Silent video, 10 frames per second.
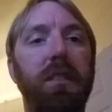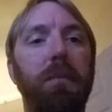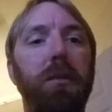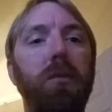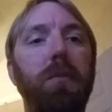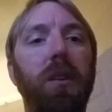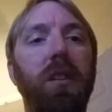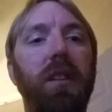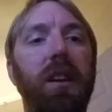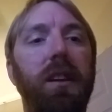
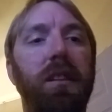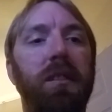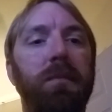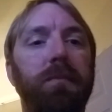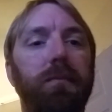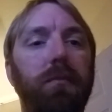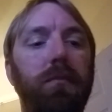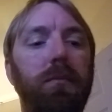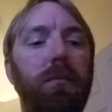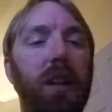Bluebird,
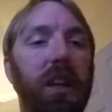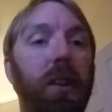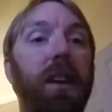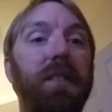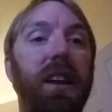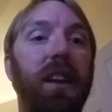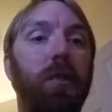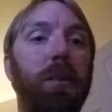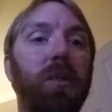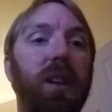I have that
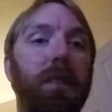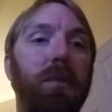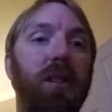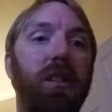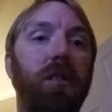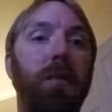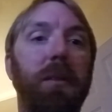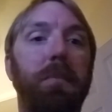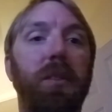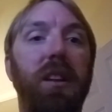Elmo light monitor I'm
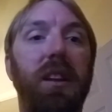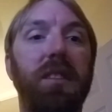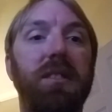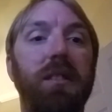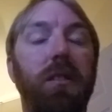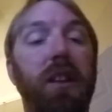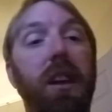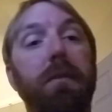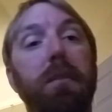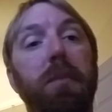going to put in it still, and I
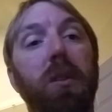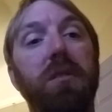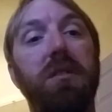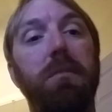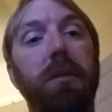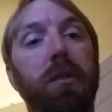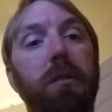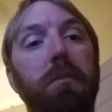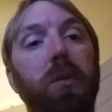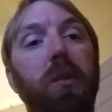have the parts to build
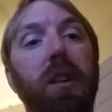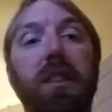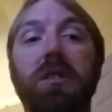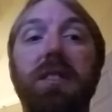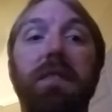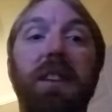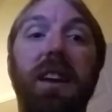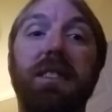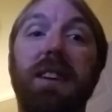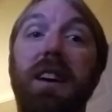the board. I just haven't
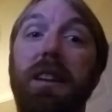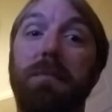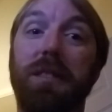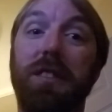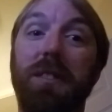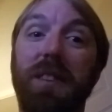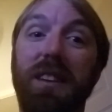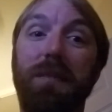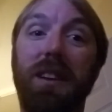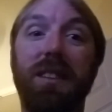had time to do
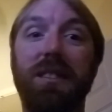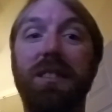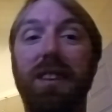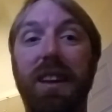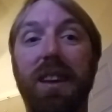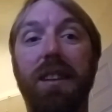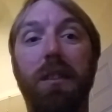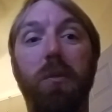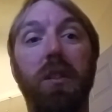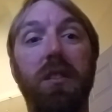it because, again,
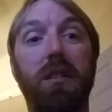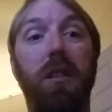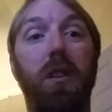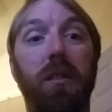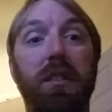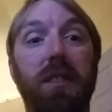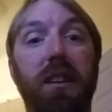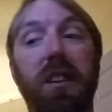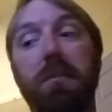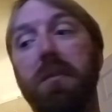I work all the
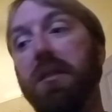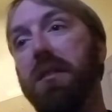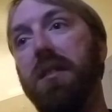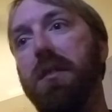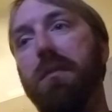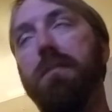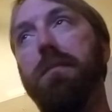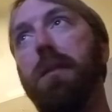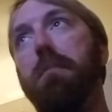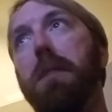time, and,
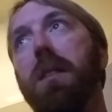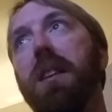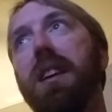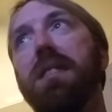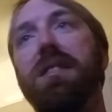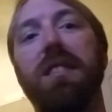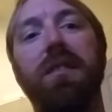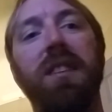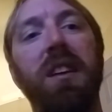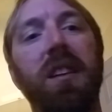I'm married,
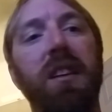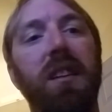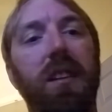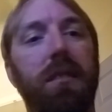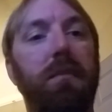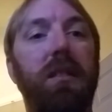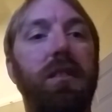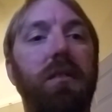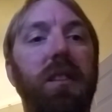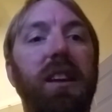so...
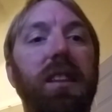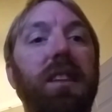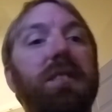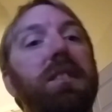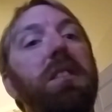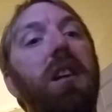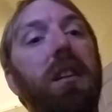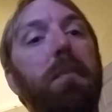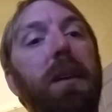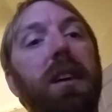and again, that's
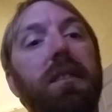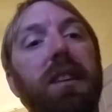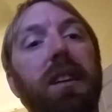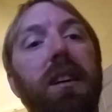not a bad thing.